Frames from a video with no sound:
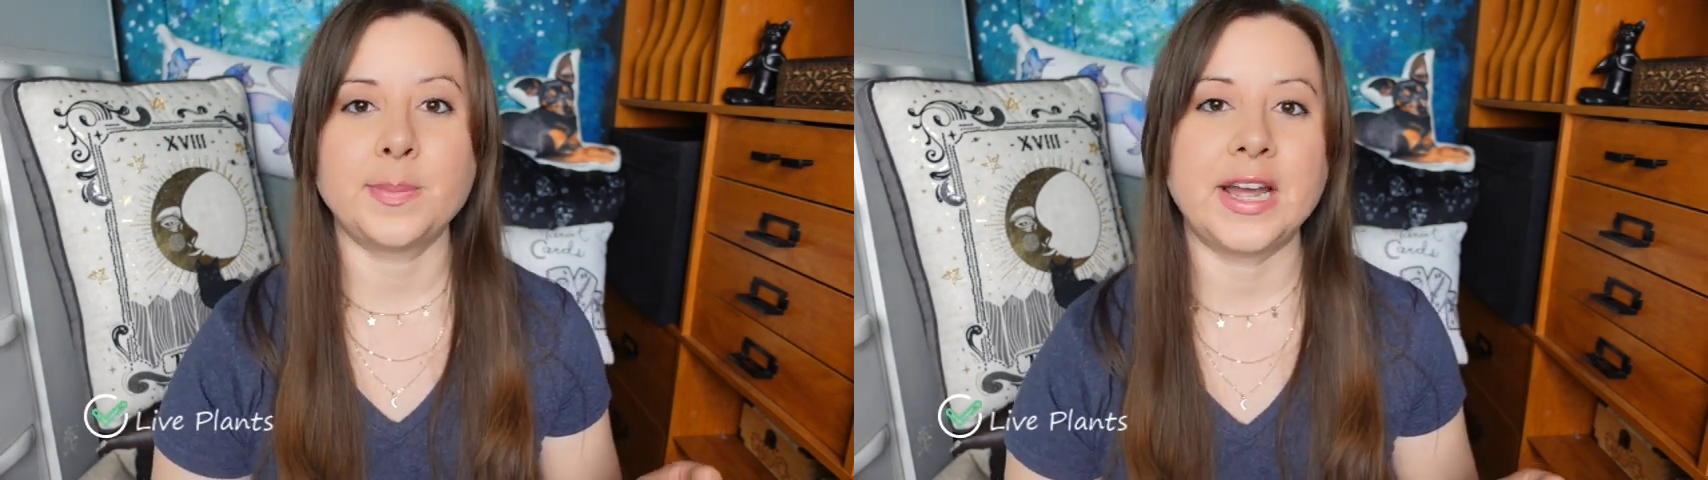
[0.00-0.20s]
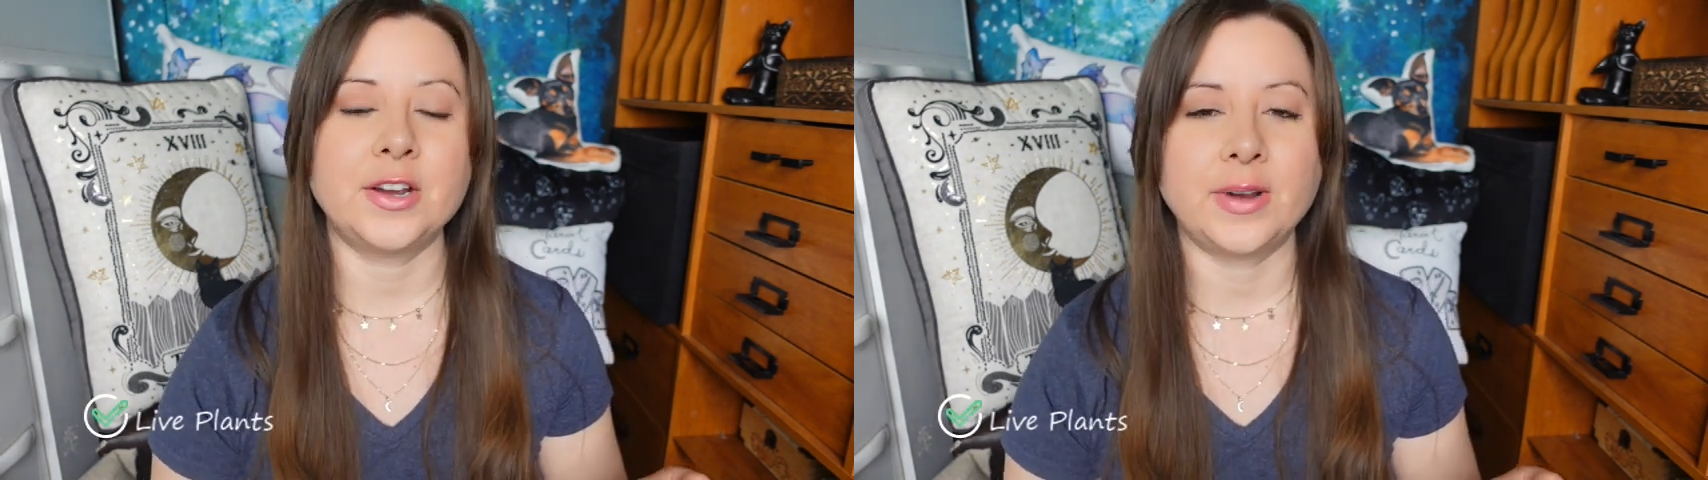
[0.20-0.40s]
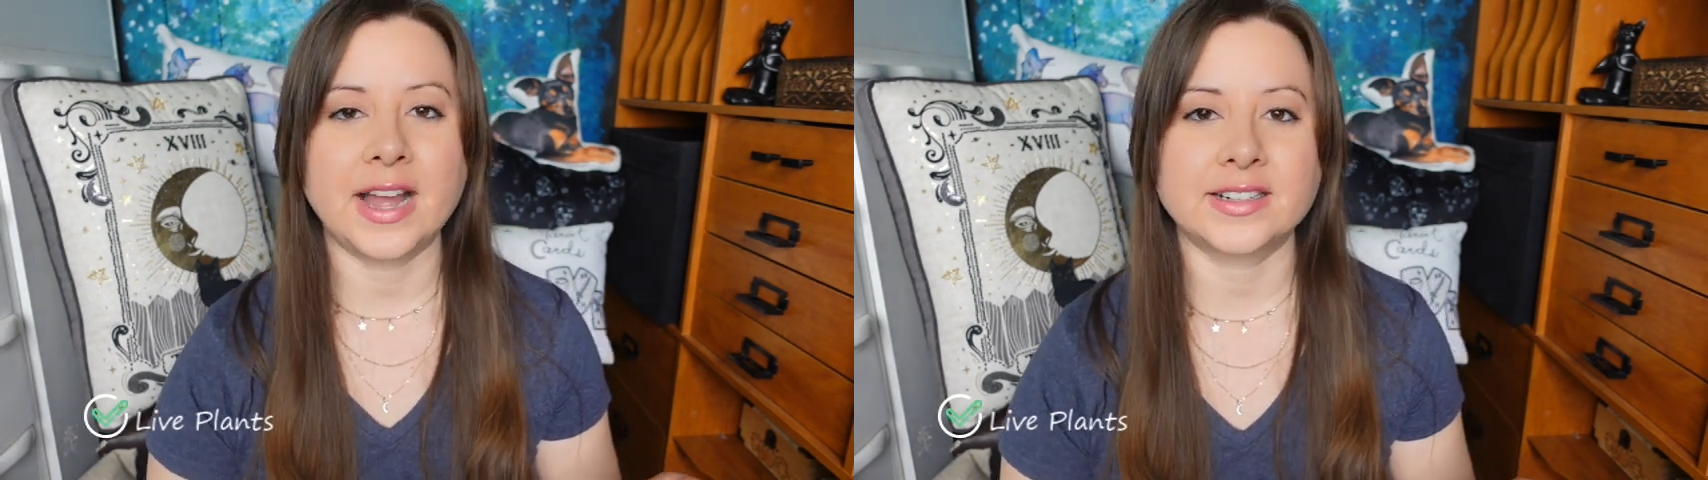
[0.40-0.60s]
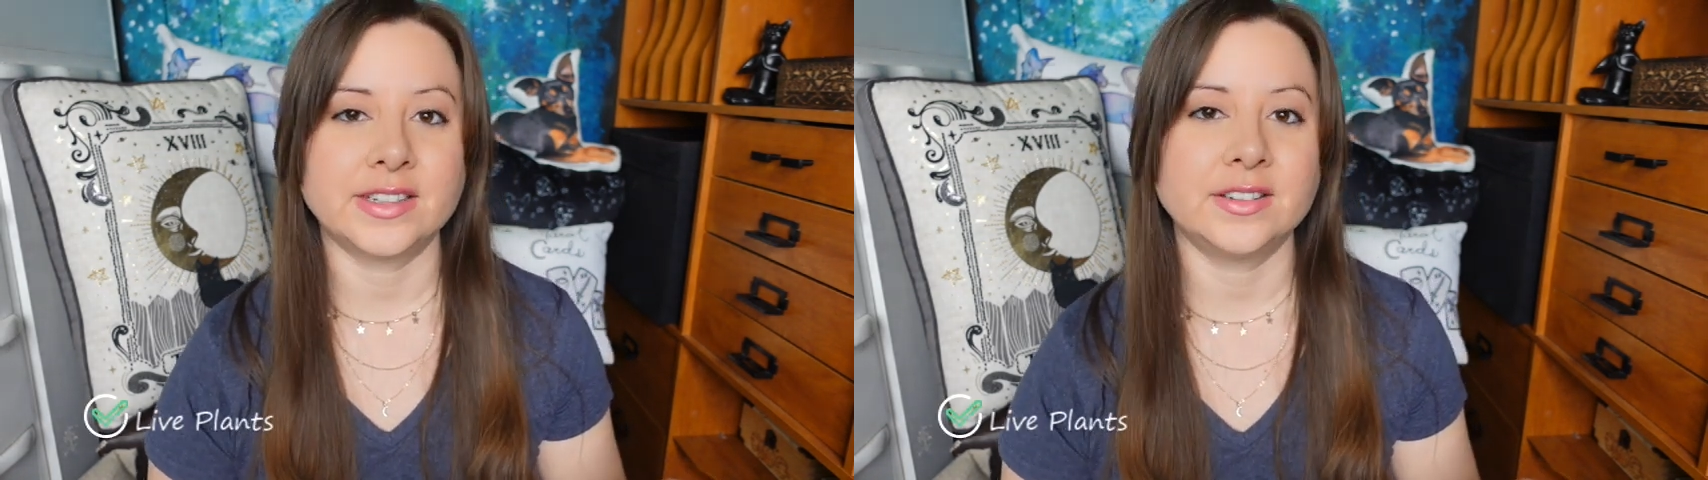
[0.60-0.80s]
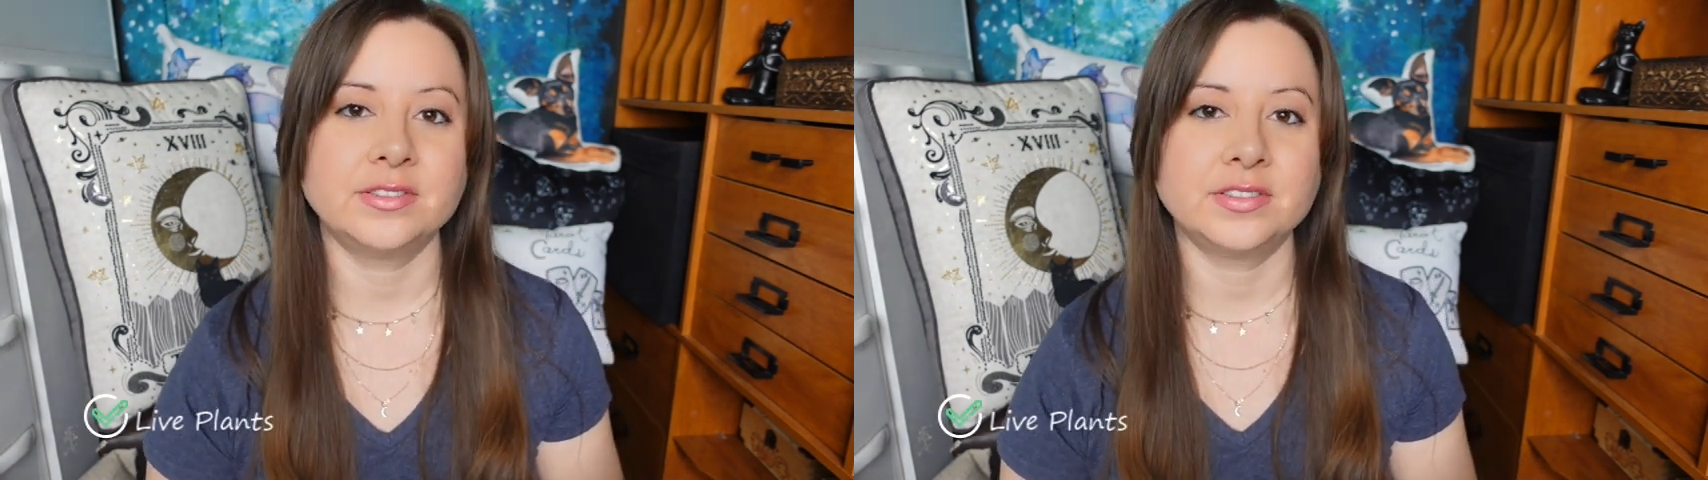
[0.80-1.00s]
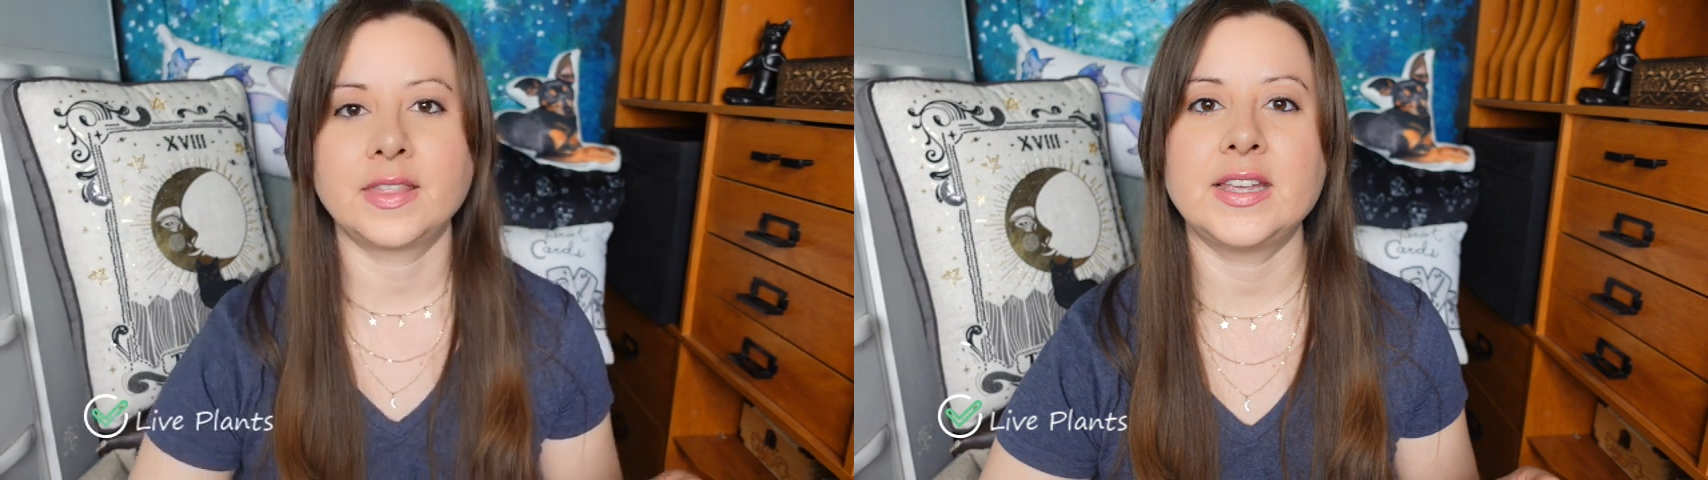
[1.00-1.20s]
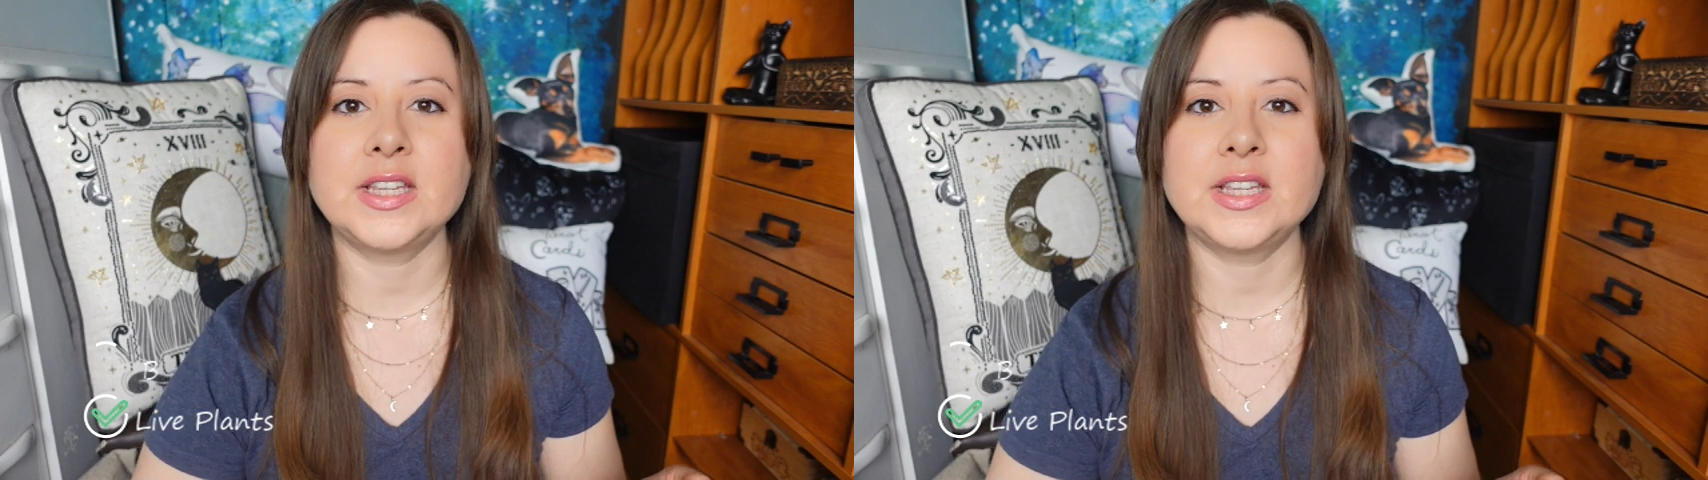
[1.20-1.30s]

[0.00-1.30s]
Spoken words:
bioactive.